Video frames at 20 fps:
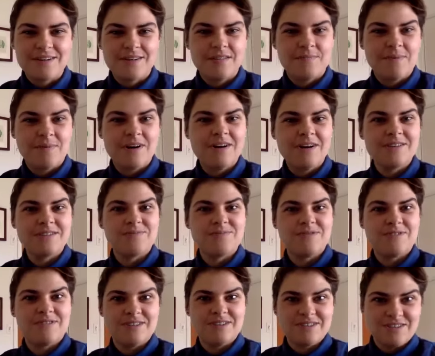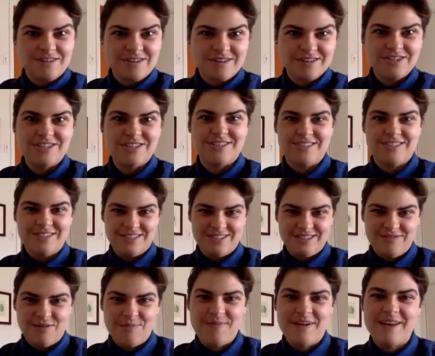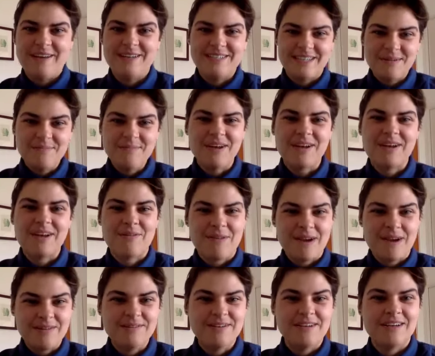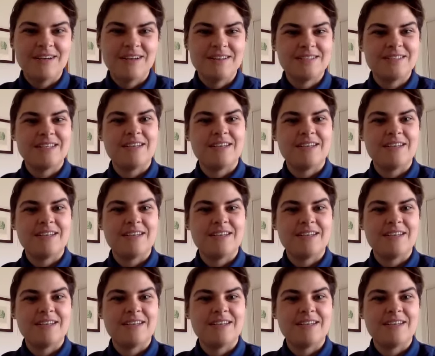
of the box with this consciousness of a pandemic around us.